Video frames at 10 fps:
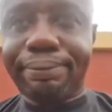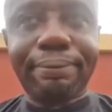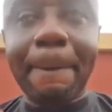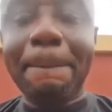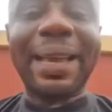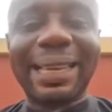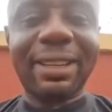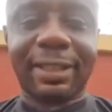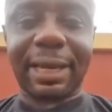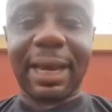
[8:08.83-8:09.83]

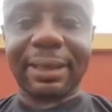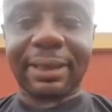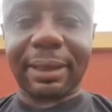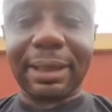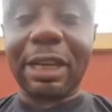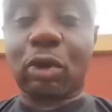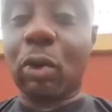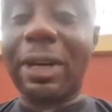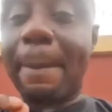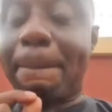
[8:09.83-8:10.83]
making sense, it
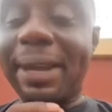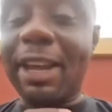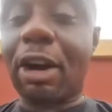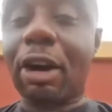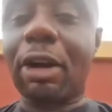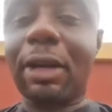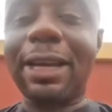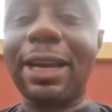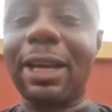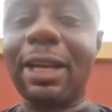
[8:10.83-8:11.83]
would have been
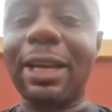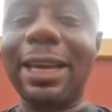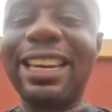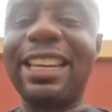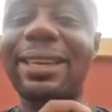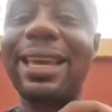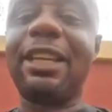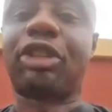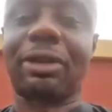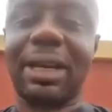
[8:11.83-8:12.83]
in his
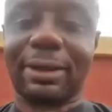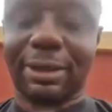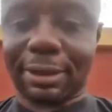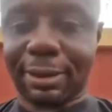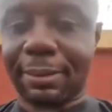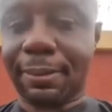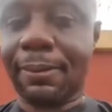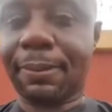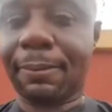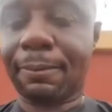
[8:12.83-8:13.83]
interest
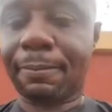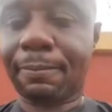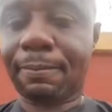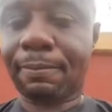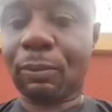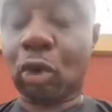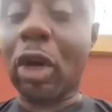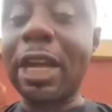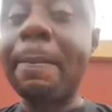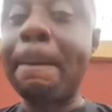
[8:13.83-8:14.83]

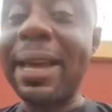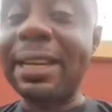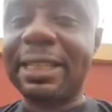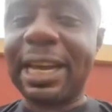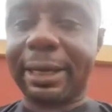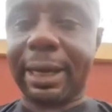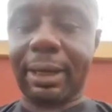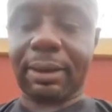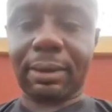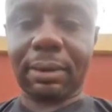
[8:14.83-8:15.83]
to
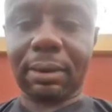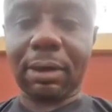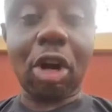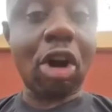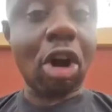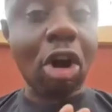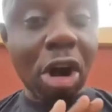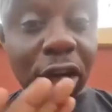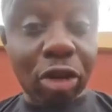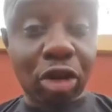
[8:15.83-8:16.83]
immediately
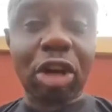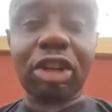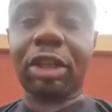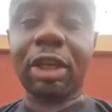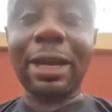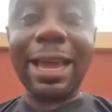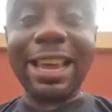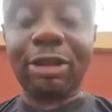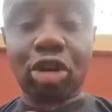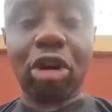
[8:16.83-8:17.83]
halt such
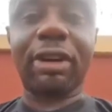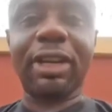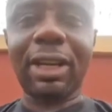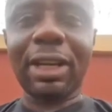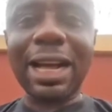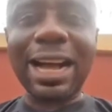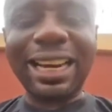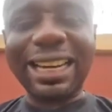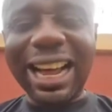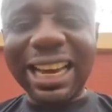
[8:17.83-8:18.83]
a story
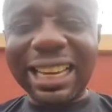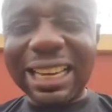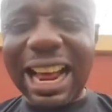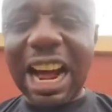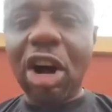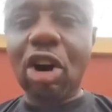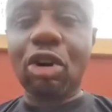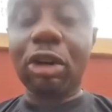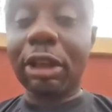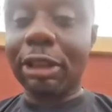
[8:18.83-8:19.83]
and
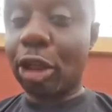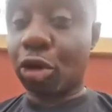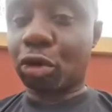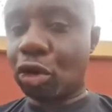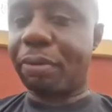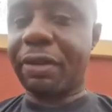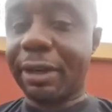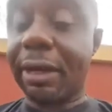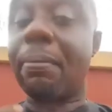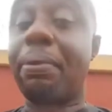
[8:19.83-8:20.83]
allow the truth to
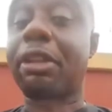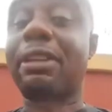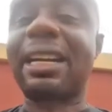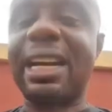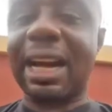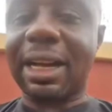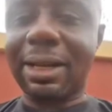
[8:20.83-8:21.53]
prevail. But rather,